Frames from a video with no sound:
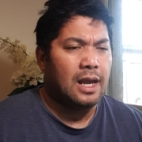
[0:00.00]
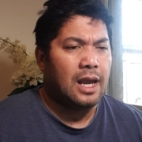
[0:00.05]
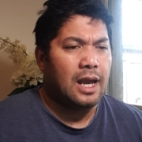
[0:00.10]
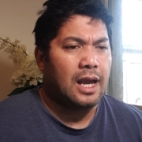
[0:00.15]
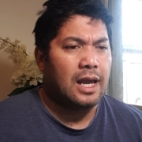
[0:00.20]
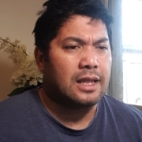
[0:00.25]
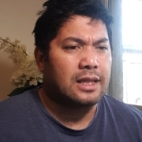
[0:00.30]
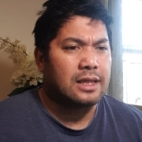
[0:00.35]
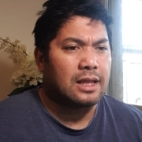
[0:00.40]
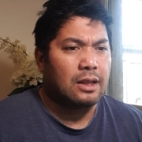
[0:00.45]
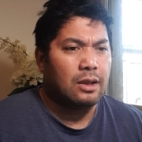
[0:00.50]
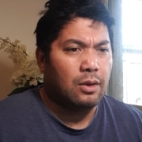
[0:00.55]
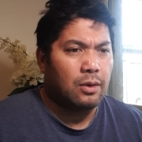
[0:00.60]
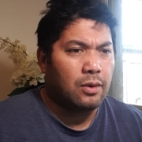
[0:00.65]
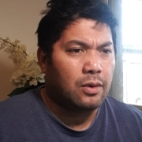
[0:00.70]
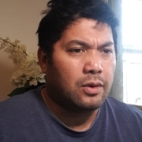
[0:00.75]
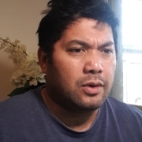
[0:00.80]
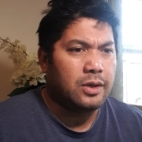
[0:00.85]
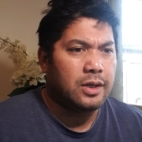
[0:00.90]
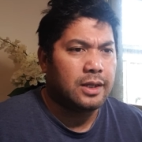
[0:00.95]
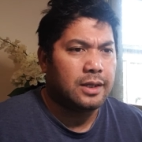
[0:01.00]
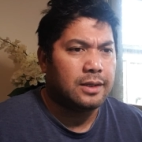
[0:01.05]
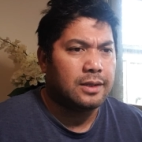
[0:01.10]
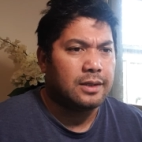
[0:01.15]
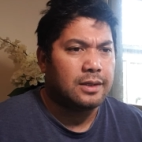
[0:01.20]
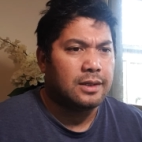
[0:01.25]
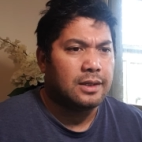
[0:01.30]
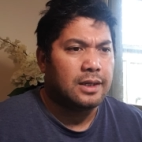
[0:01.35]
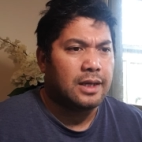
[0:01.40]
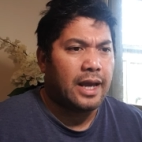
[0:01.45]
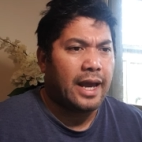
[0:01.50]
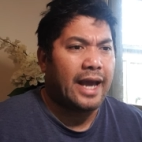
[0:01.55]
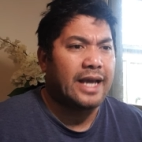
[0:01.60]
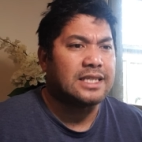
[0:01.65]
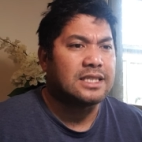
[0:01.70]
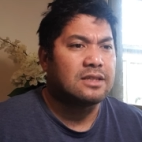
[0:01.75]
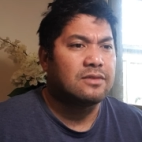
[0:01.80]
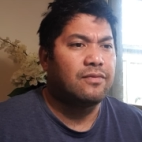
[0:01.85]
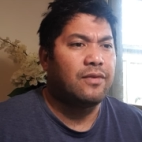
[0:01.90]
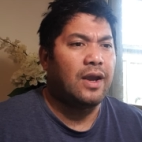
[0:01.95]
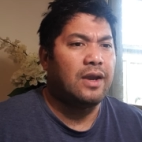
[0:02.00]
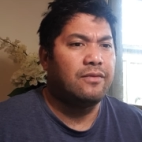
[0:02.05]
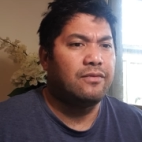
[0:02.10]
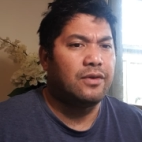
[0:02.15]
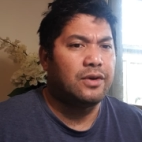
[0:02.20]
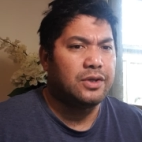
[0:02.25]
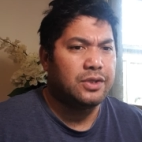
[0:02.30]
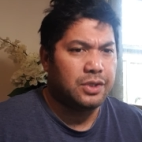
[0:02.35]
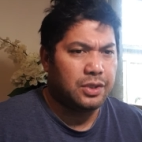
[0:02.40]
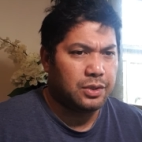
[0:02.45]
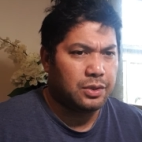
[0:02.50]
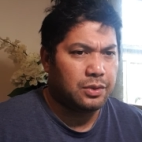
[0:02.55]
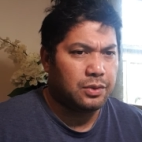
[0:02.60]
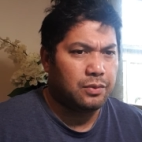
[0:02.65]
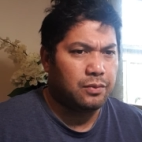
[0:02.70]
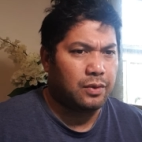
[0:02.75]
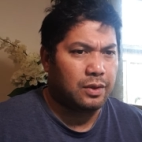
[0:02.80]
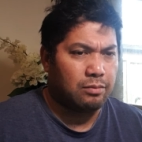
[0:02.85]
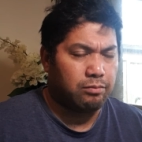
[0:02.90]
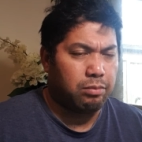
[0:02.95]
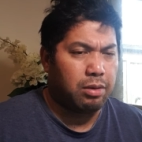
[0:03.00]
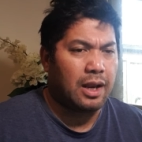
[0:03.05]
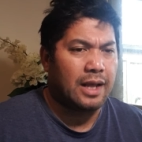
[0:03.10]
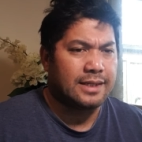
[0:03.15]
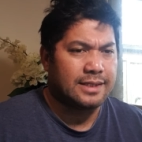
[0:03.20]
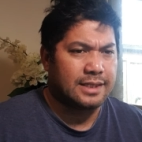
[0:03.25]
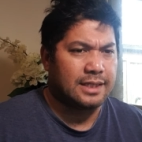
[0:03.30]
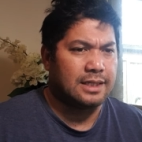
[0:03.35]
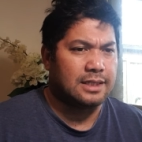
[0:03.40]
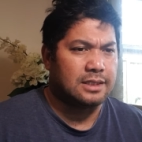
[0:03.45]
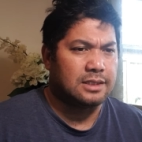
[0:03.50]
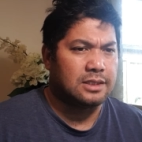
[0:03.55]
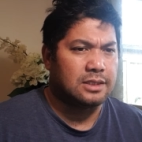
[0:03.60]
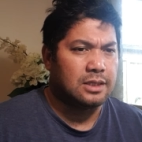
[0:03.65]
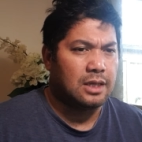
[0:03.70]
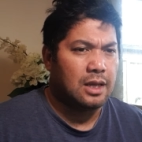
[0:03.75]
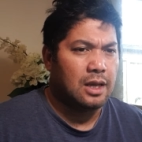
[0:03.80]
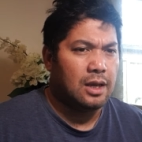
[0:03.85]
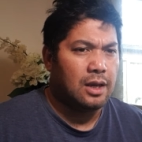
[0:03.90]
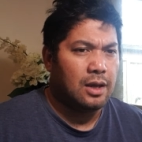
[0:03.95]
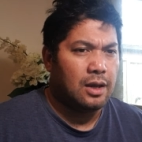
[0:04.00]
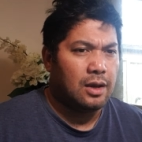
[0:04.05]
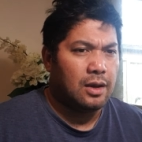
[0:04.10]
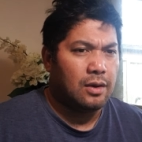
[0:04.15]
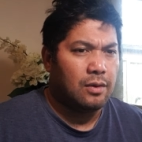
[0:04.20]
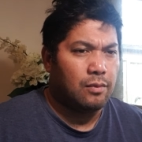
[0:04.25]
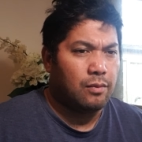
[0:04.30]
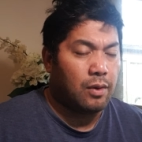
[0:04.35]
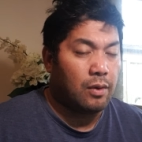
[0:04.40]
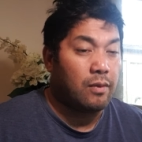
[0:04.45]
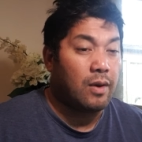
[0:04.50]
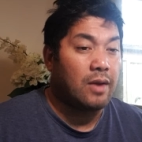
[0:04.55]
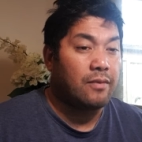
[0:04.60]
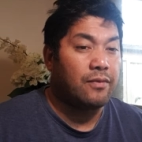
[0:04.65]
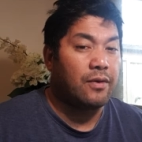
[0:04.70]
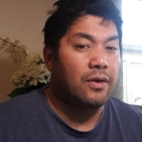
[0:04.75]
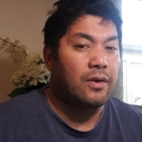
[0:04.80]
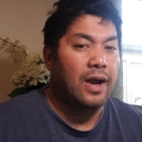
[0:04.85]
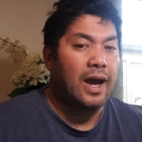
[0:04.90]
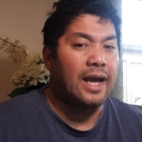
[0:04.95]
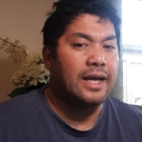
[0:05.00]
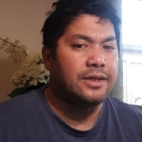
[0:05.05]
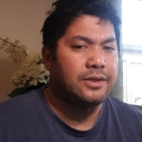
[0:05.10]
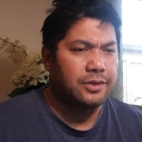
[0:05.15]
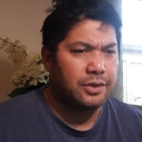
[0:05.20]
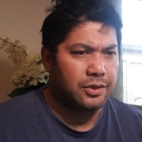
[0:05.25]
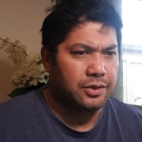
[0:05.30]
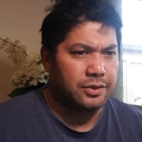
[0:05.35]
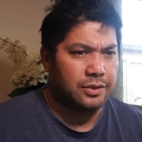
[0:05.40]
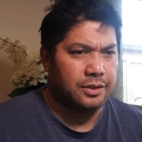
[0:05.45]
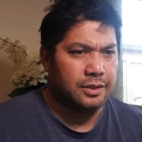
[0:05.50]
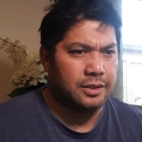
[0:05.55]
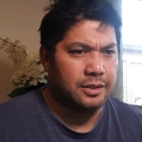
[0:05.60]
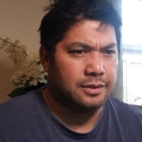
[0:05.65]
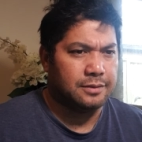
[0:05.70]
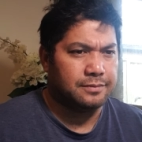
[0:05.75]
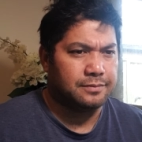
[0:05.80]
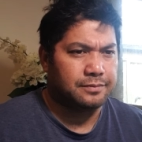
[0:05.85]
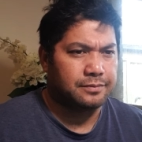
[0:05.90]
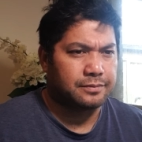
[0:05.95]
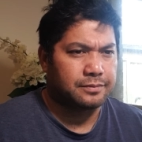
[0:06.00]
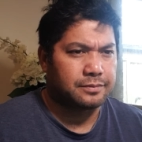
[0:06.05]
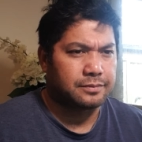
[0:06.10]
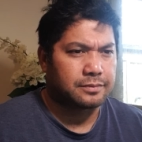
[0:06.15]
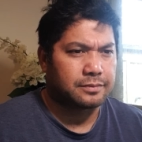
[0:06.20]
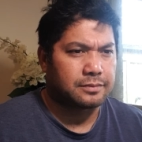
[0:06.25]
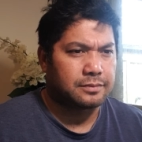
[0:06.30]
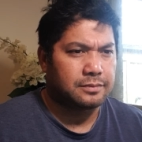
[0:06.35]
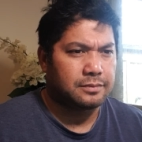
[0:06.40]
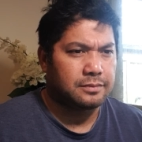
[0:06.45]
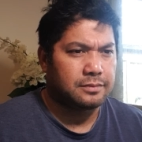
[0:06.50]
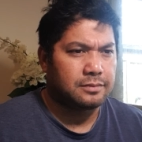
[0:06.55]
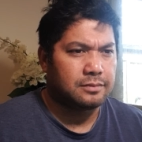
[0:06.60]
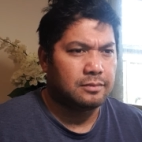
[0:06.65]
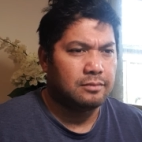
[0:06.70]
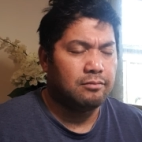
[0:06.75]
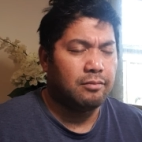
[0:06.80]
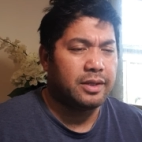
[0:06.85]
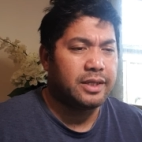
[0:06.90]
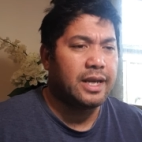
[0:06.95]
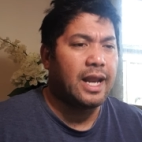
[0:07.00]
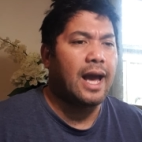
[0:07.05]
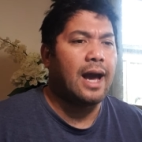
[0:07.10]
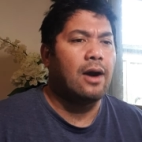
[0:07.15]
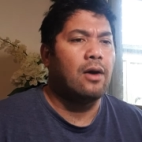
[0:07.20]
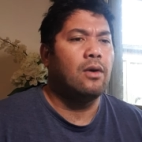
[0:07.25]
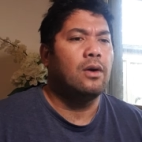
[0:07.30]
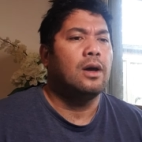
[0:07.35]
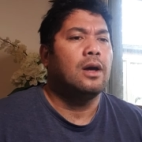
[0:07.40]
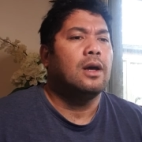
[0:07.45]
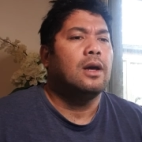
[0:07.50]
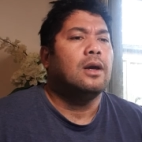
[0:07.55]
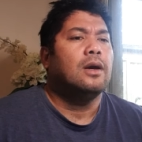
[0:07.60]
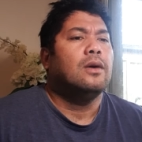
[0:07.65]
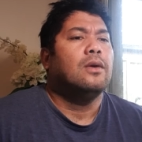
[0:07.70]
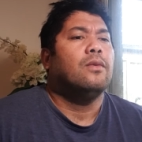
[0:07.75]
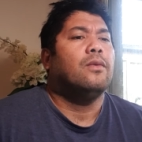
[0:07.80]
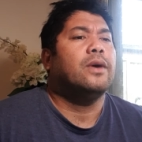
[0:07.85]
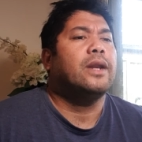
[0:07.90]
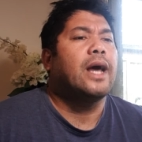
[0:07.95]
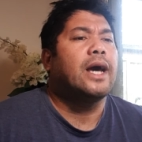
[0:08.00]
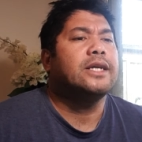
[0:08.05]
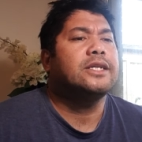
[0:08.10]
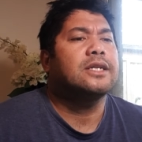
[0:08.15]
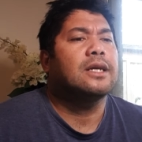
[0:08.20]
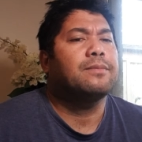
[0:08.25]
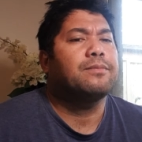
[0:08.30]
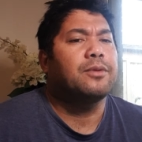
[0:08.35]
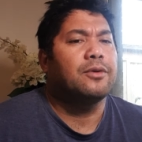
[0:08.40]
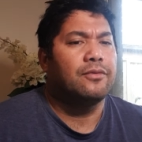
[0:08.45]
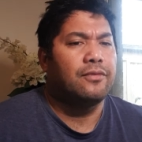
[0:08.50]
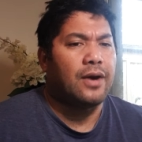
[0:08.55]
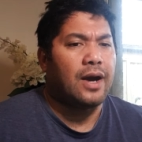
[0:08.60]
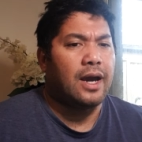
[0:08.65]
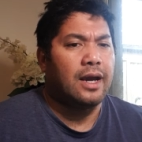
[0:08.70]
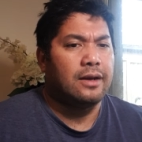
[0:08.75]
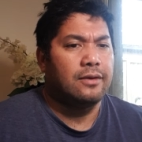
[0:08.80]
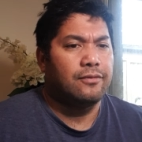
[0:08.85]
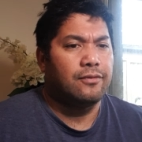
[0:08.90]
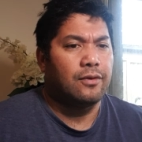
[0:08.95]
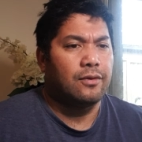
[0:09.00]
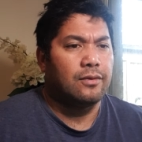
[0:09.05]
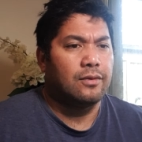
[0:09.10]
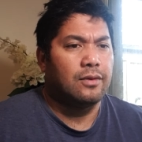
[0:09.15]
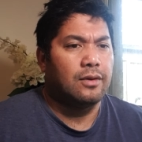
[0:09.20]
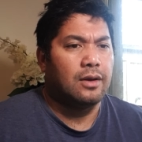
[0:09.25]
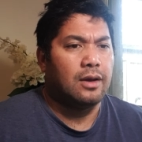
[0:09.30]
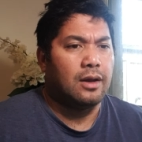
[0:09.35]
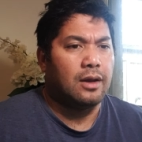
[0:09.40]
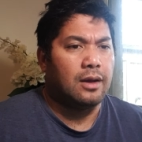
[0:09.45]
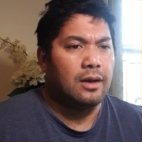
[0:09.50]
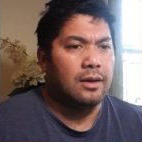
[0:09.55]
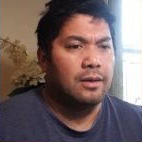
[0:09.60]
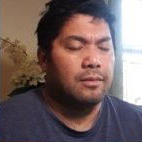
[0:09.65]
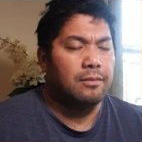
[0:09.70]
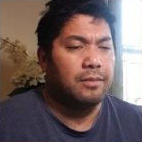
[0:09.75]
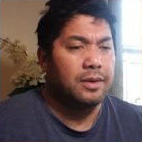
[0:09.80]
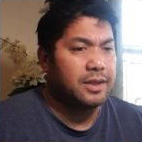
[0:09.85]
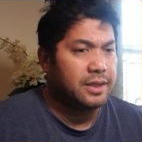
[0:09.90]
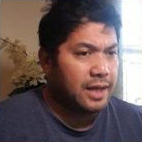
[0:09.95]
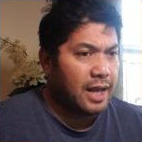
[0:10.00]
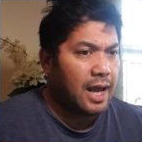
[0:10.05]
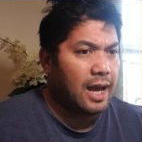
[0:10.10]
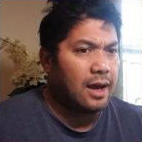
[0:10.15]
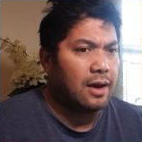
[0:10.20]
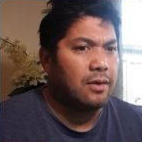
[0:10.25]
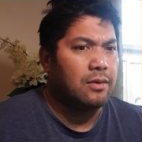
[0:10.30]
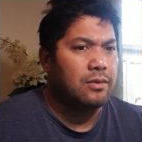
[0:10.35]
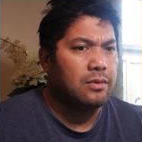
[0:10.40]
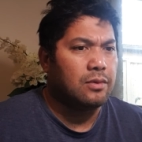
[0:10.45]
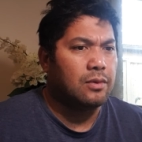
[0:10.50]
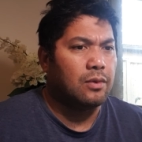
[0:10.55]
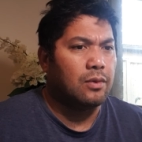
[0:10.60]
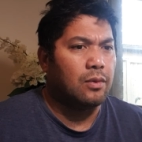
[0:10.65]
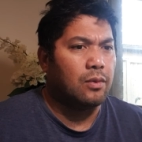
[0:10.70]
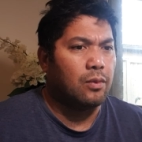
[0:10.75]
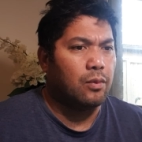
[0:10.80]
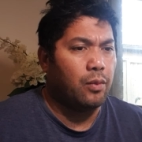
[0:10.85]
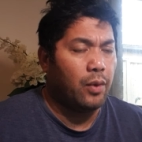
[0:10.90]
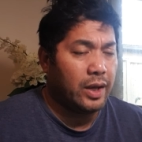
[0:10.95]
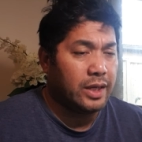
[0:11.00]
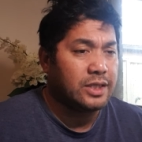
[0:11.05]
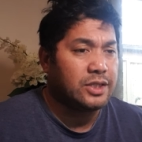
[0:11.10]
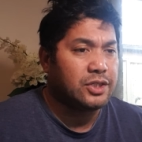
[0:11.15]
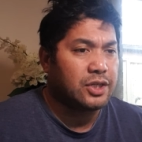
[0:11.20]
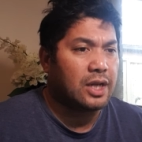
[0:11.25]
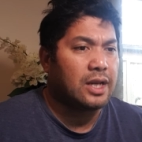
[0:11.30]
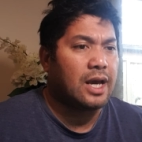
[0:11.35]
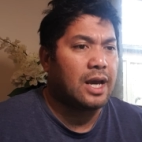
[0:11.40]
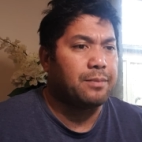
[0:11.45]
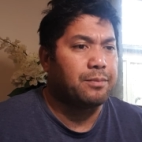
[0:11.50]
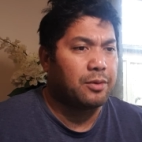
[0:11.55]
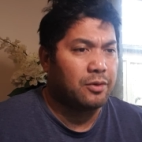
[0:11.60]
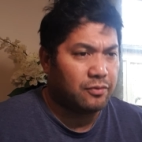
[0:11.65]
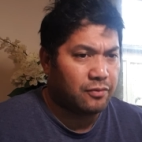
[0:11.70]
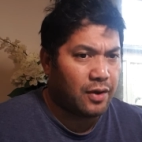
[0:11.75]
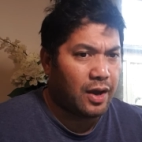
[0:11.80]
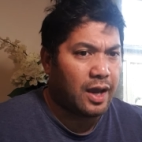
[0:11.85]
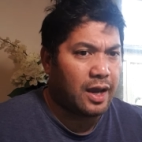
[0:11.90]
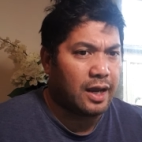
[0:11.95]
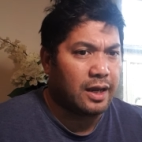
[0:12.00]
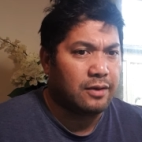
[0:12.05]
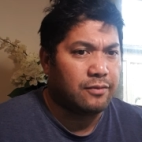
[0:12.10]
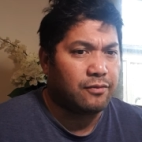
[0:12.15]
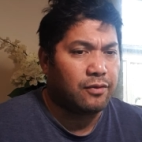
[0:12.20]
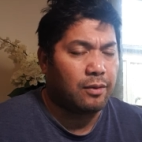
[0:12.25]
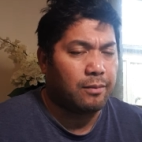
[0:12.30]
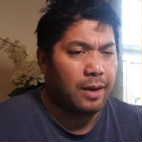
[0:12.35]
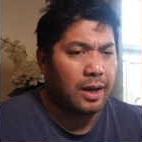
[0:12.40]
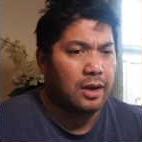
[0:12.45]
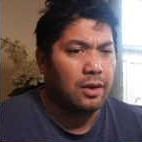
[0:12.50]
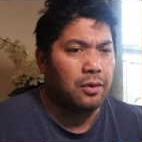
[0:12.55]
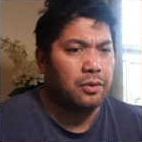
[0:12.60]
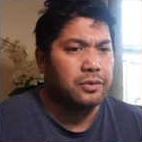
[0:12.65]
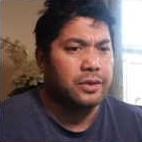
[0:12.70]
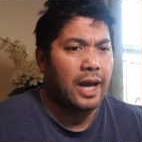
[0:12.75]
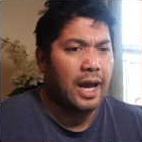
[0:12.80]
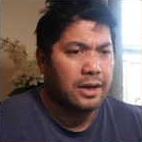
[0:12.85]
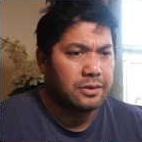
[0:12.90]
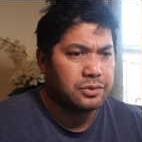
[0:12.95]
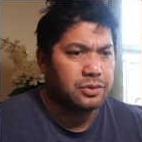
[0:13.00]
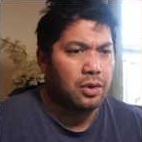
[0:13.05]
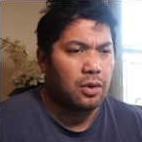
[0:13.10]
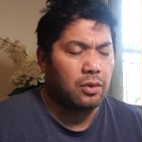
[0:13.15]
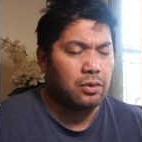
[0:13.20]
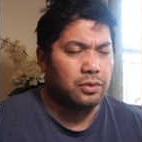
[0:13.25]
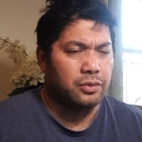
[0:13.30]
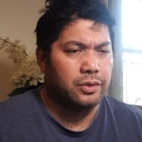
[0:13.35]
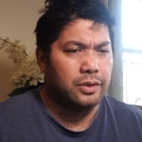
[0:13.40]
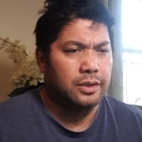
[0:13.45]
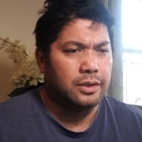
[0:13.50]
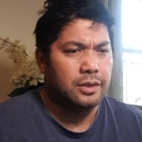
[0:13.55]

And the Lord has favored you with blessings wherever I turned. But now, when I shall provide for, uh, but now, when shall I provide for my own household?